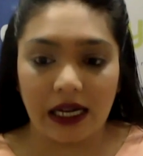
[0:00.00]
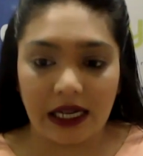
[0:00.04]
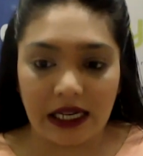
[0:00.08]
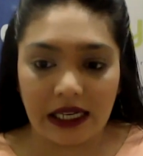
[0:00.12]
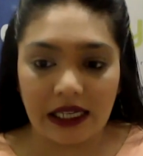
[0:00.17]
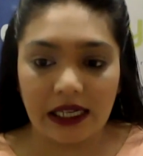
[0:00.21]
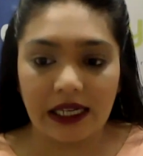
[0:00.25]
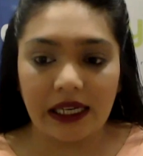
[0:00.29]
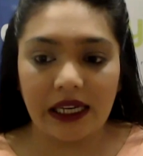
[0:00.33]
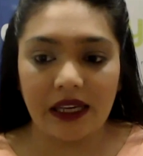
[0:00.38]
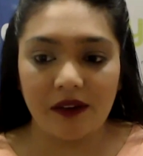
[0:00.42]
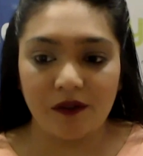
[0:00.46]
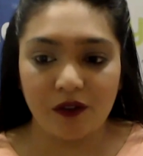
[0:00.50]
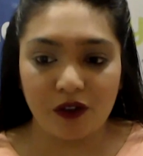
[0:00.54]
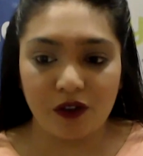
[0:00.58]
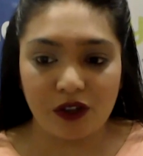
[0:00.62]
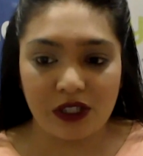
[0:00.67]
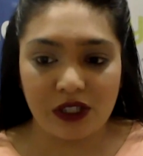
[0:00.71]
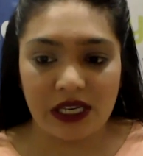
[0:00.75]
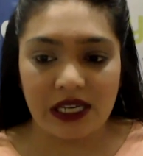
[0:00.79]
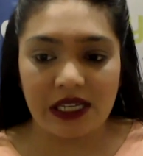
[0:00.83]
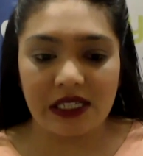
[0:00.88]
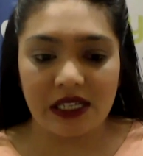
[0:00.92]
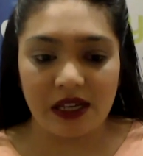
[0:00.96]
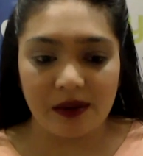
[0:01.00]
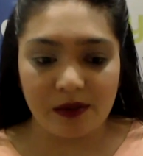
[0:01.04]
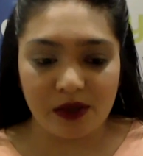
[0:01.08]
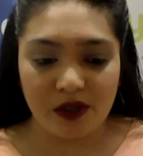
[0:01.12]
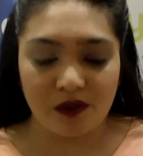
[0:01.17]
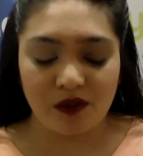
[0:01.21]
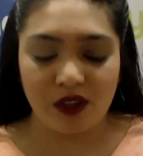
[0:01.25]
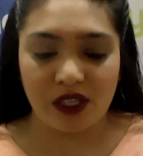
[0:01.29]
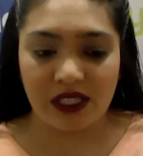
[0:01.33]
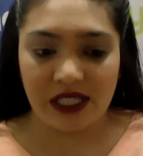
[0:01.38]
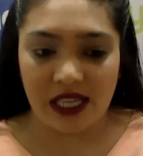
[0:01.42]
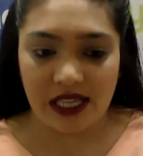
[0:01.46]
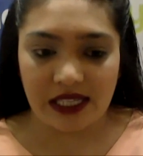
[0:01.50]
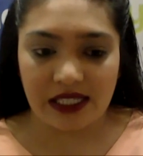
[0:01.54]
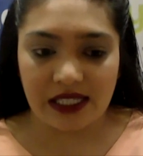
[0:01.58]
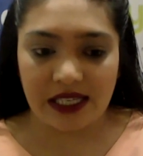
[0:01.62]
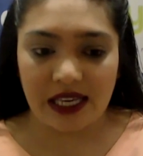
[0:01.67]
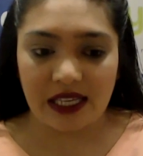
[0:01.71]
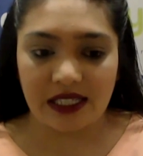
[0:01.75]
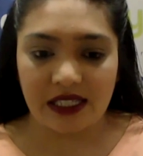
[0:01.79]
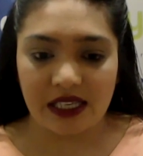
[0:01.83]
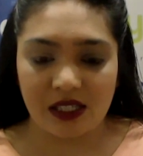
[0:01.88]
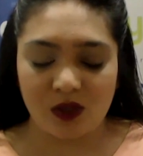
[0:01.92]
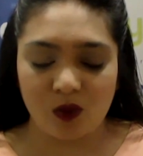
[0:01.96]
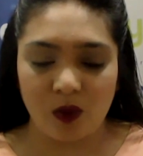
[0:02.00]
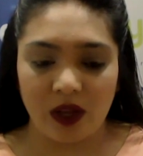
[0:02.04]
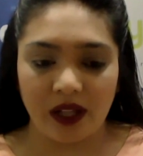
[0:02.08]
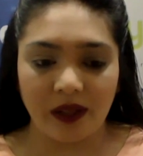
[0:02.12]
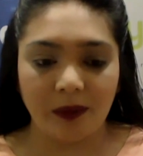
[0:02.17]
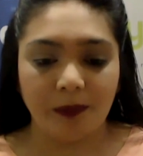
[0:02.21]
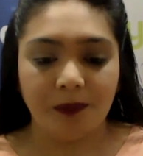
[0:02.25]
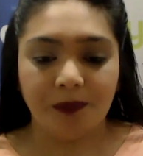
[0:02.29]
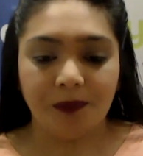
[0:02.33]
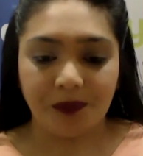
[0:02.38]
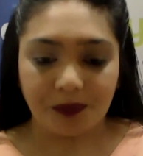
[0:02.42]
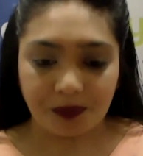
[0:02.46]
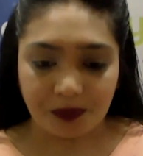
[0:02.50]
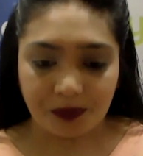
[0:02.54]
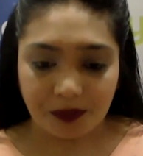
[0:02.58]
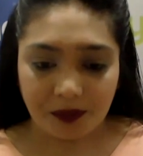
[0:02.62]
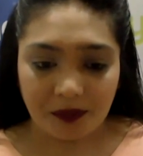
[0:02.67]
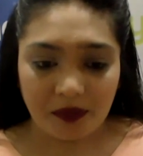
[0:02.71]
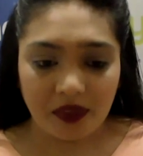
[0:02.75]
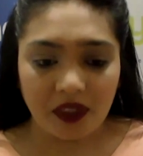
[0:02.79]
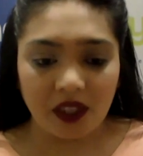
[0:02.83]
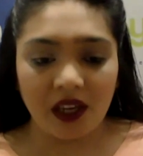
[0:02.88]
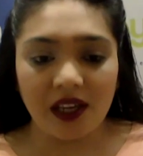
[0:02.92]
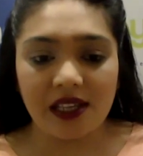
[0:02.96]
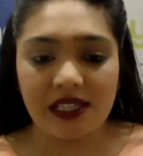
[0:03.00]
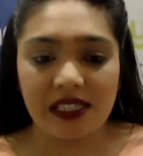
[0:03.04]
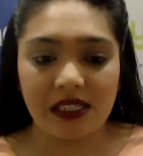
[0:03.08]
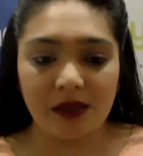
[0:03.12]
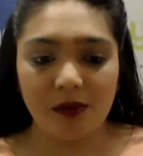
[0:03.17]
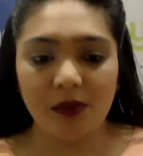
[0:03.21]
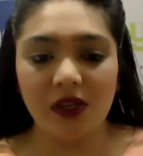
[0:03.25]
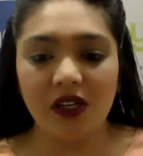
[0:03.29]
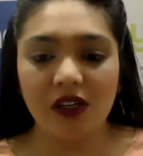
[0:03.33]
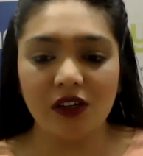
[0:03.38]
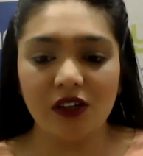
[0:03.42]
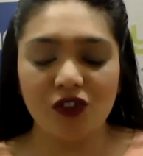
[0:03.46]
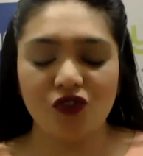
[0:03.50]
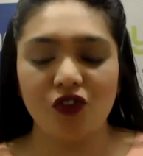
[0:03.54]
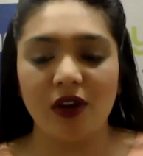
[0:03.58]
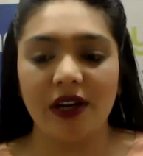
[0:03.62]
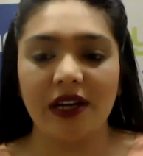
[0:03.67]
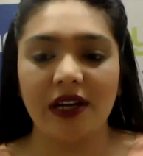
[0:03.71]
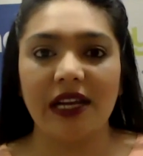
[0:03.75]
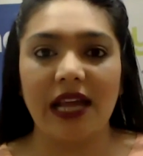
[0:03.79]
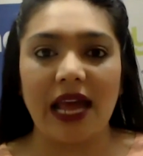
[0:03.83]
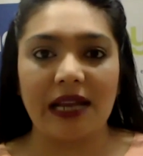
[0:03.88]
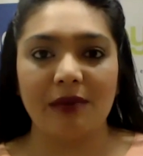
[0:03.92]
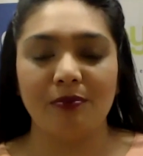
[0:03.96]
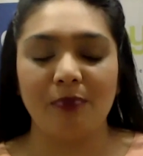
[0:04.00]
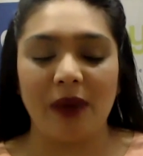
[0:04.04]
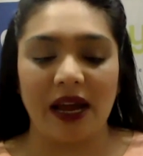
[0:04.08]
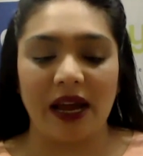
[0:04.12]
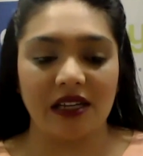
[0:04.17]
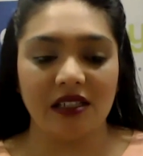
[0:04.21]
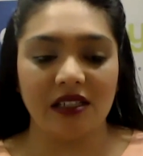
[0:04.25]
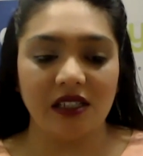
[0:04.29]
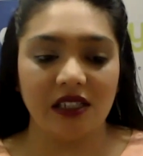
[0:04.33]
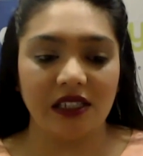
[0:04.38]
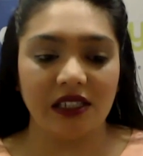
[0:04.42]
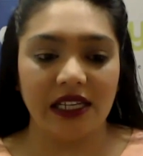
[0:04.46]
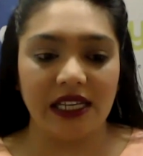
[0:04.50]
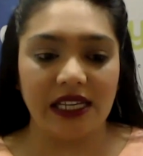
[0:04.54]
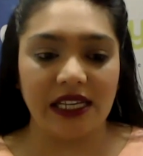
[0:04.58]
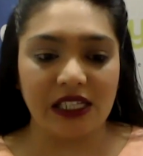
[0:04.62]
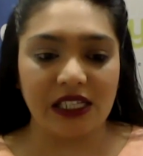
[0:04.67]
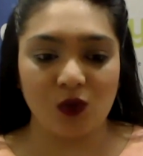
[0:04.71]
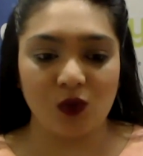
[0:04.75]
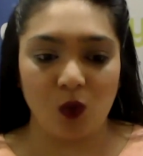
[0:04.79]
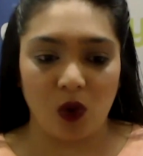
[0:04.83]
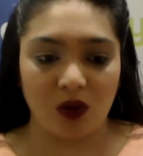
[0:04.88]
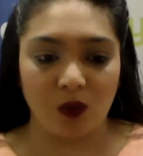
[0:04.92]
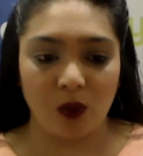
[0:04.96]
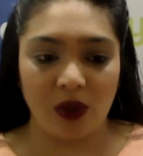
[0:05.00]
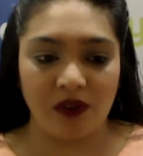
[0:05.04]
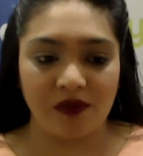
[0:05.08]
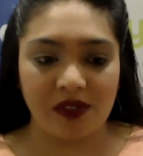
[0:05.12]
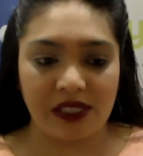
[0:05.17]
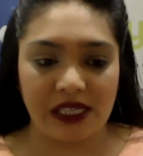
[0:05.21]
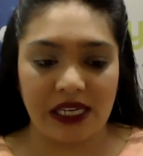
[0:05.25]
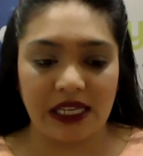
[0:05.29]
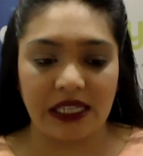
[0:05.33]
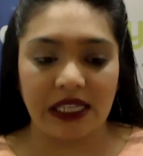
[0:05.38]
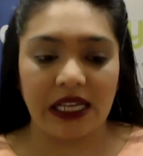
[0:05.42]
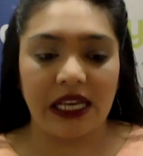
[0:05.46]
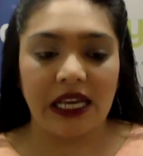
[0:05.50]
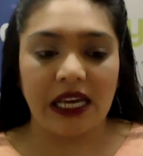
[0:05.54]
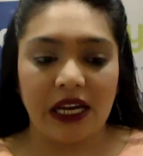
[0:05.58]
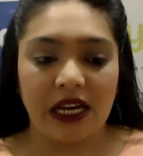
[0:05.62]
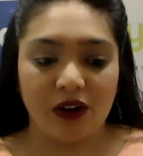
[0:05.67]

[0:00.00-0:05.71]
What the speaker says: Clearly, if you see in terms of the Sensex as well, a similar trend and pattern is what we've seen.